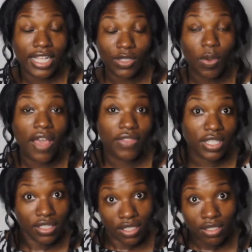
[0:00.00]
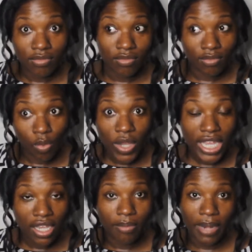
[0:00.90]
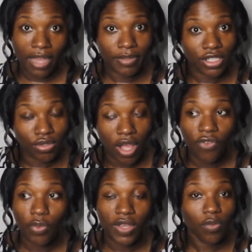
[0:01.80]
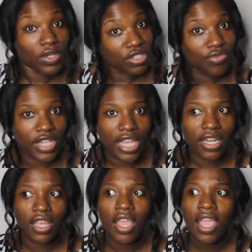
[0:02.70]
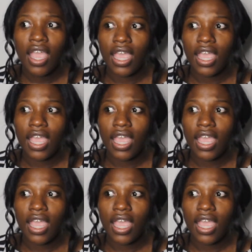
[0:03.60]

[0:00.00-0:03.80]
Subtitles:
That's why this week, Black Maternal Health Week, was created.